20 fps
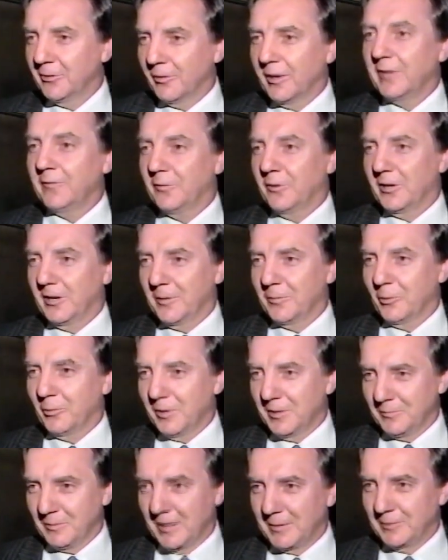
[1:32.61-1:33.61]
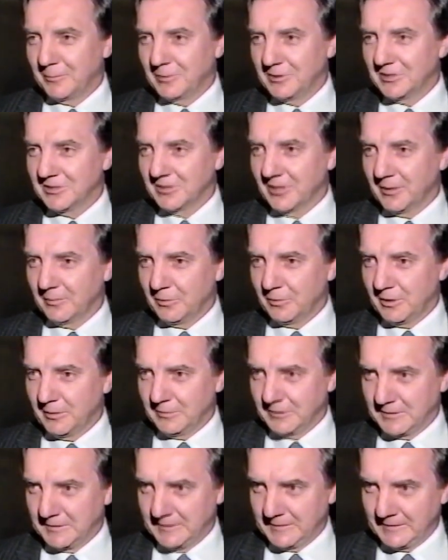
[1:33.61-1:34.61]
great for our number one problem, which is
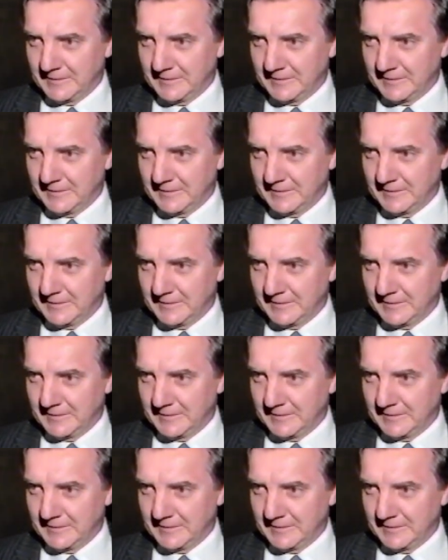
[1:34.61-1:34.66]
unemployment.